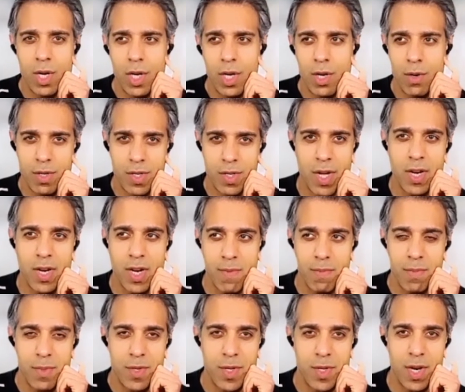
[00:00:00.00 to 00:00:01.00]
know, certainly,
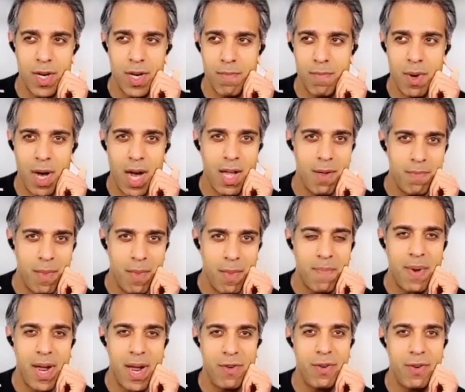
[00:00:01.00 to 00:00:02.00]
certainly my my
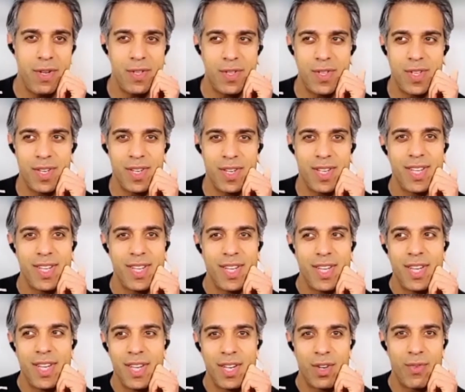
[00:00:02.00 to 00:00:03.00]
parents and
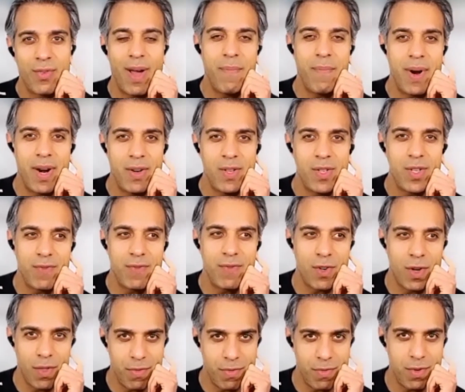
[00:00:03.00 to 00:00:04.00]
grandparents have
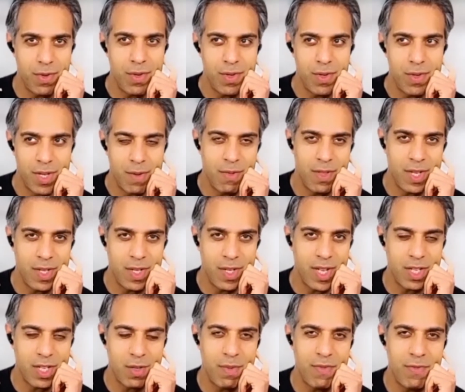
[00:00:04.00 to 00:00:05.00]
gone through some of these
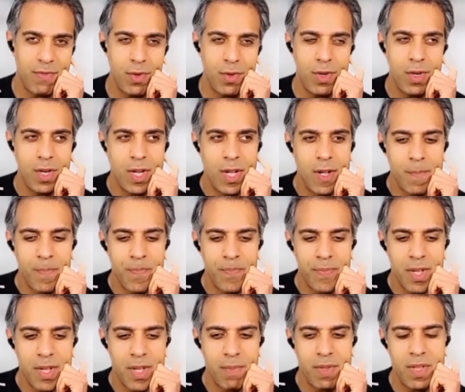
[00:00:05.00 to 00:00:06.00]
things before.
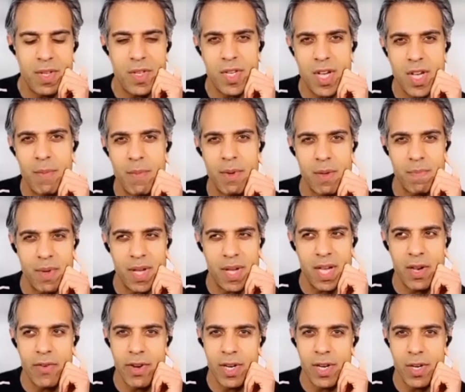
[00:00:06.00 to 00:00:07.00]
But this coming
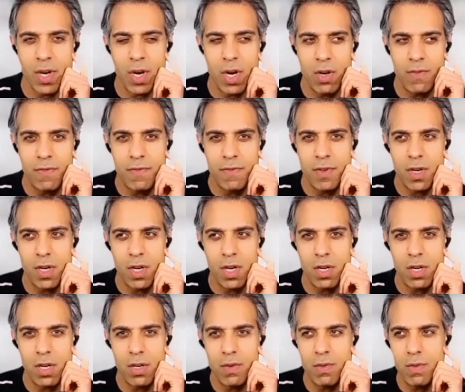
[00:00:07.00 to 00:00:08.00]
period of
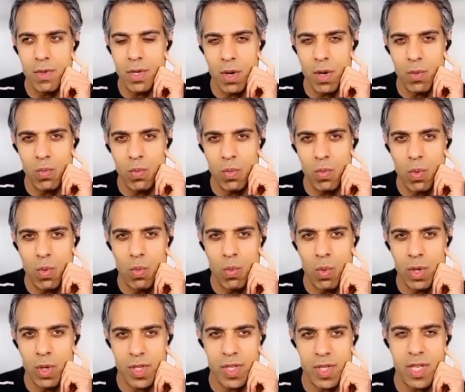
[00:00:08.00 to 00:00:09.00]
you know
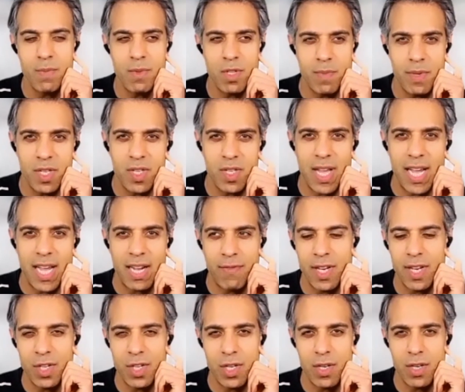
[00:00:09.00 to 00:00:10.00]
what seems to be
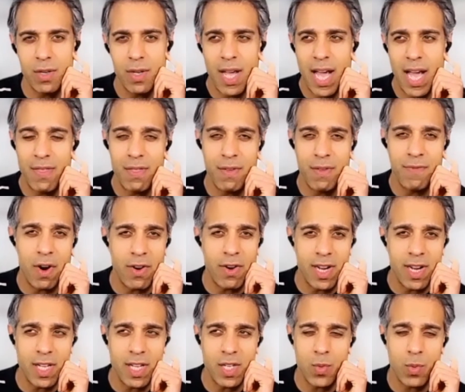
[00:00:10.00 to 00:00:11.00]
stagflation at the very
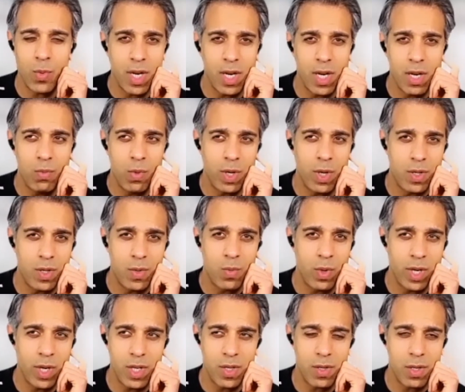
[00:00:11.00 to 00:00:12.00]
least what what
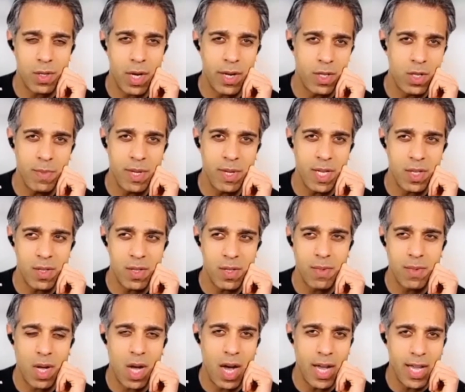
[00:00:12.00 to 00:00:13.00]
what it's going to be is
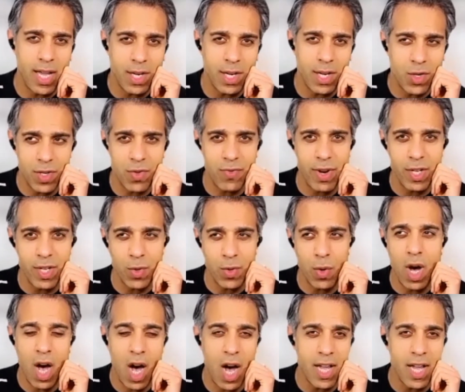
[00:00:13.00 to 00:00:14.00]
high interest rates or
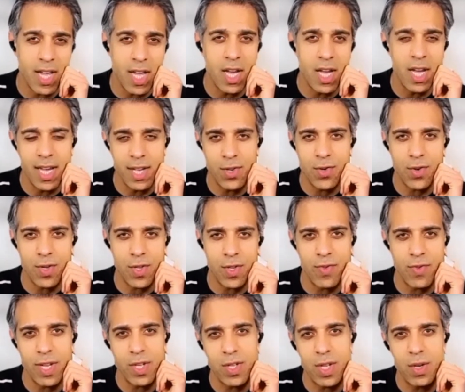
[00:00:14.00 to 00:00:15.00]
higher interest
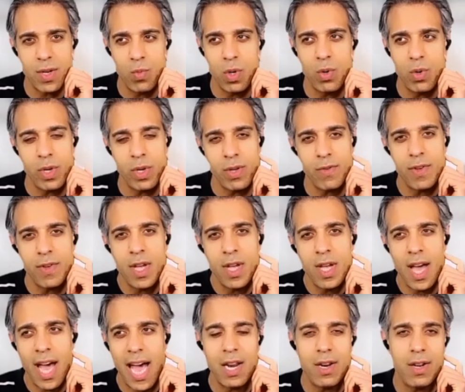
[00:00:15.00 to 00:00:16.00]
rates than what we've
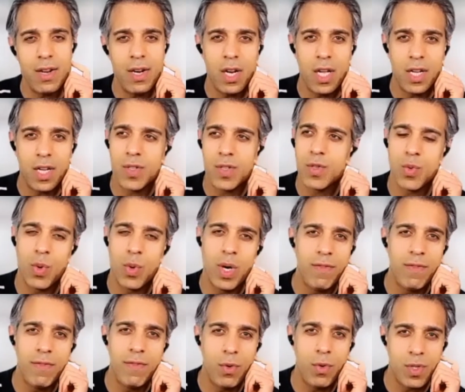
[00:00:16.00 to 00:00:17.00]
had in the last
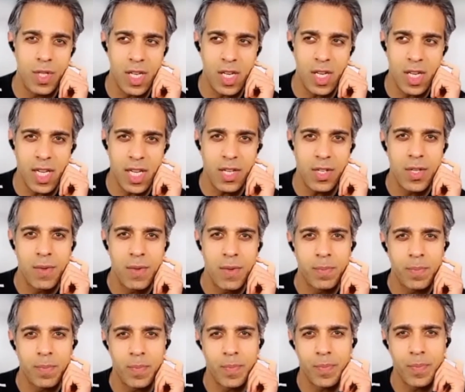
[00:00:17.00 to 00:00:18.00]
12 14 years
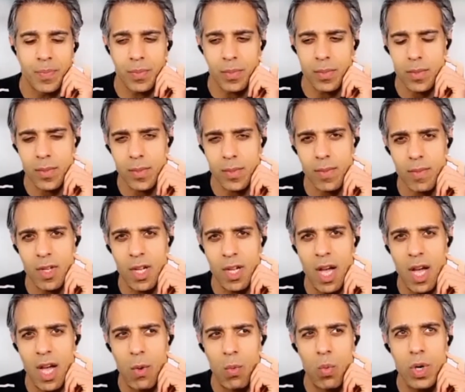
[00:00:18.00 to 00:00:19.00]

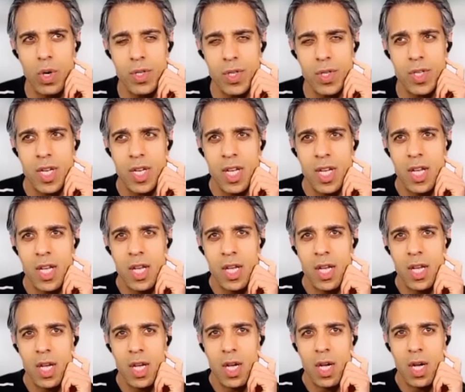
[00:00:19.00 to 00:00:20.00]
what
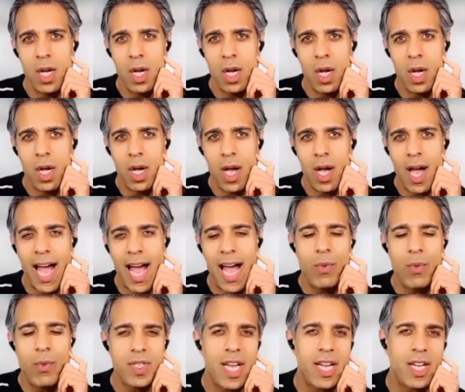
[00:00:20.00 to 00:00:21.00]

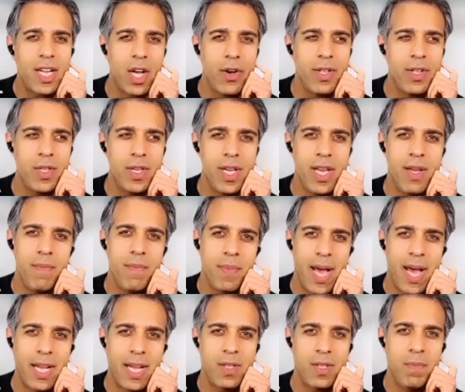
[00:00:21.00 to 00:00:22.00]
how is that going to
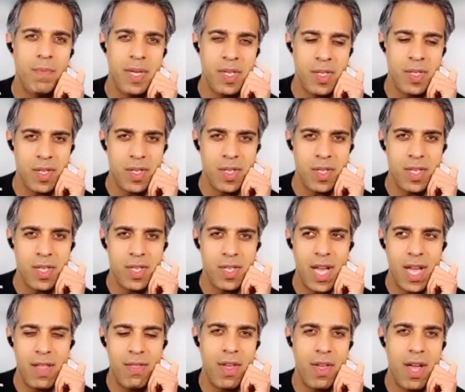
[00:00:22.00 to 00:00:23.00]
impact businesses
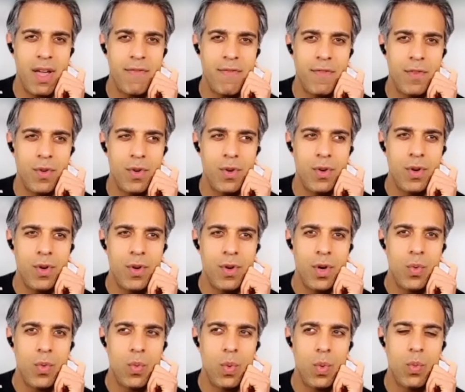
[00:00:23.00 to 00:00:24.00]
and therefore
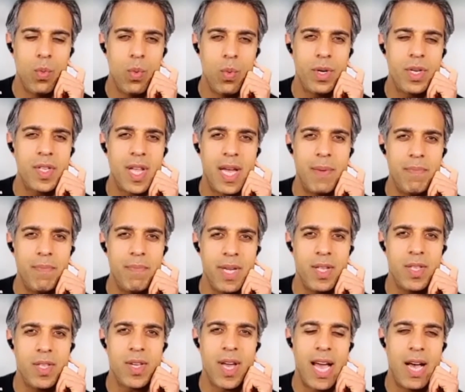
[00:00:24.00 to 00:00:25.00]
what, what does that
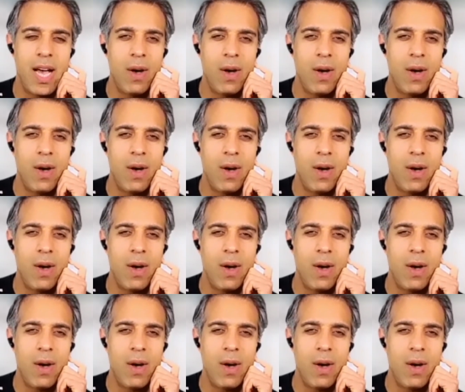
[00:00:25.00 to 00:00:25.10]
mean to how